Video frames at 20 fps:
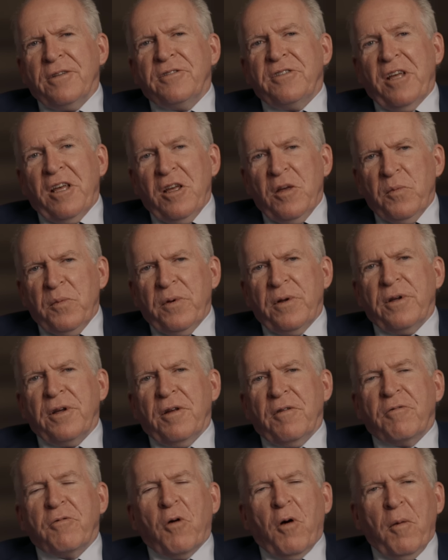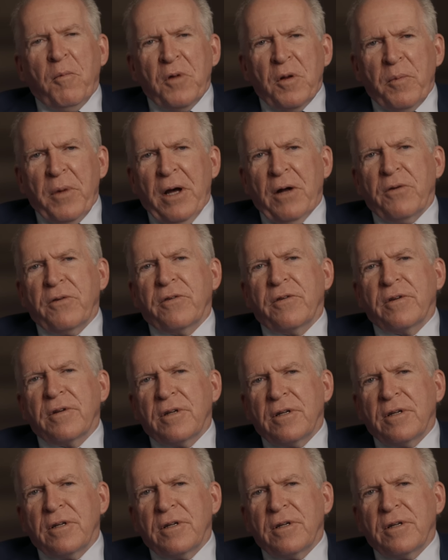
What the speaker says: team informed about